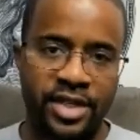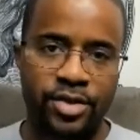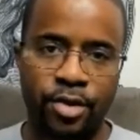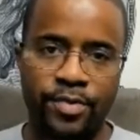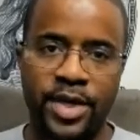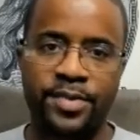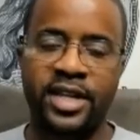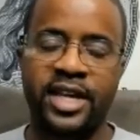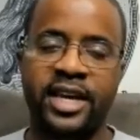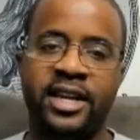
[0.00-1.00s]
or people
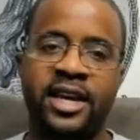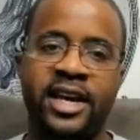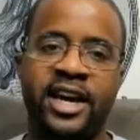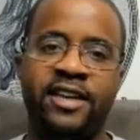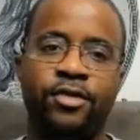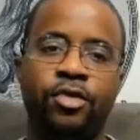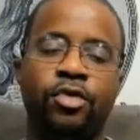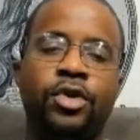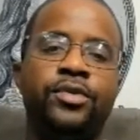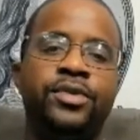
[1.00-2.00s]
that have
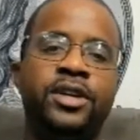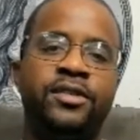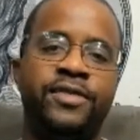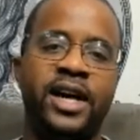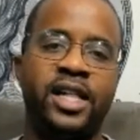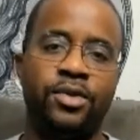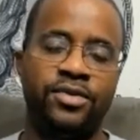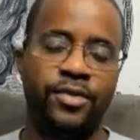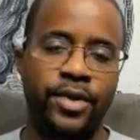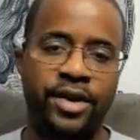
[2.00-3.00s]
grown their value of
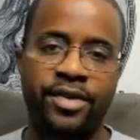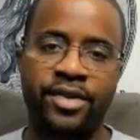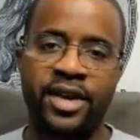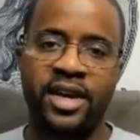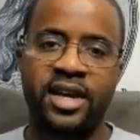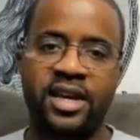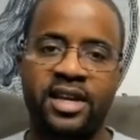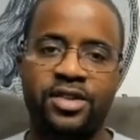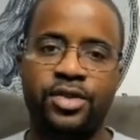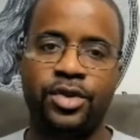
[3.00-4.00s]
wealth,
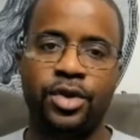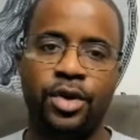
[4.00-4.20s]
is,